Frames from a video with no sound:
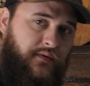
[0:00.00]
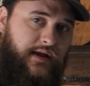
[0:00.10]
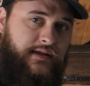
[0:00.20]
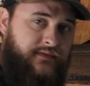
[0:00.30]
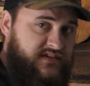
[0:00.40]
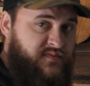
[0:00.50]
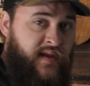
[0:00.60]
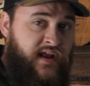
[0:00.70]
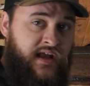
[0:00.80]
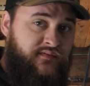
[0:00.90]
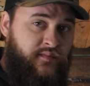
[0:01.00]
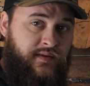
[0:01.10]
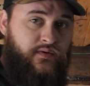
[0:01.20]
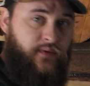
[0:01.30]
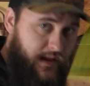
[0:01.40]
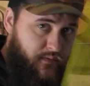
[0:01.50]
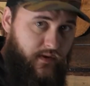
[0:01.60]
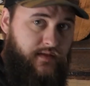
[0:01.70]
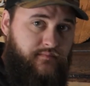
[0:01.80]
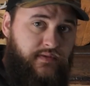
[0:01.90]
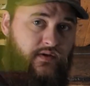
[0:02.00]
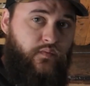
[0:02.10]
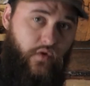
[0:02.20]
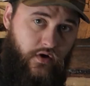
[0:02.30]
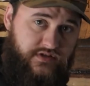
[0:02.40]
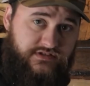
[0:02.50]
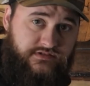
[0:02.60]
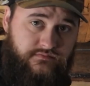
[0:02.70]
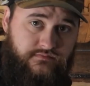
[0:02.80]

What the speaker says: way. This may not even be the right way, but it works.